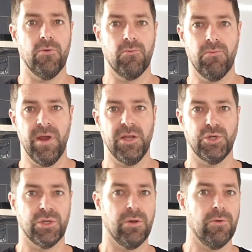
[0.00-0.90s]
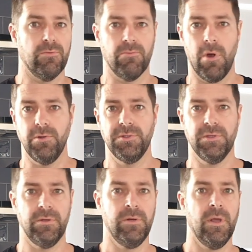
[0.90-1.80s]
rich,
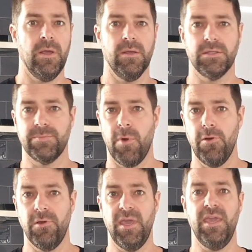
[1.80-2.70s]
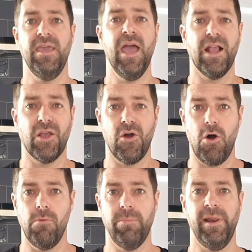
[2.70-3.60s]
roasted, smoky,
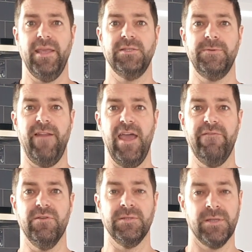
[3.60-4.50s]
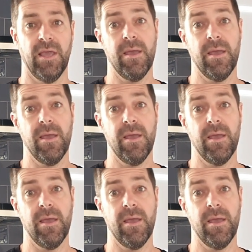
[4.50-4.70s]
complex flavours.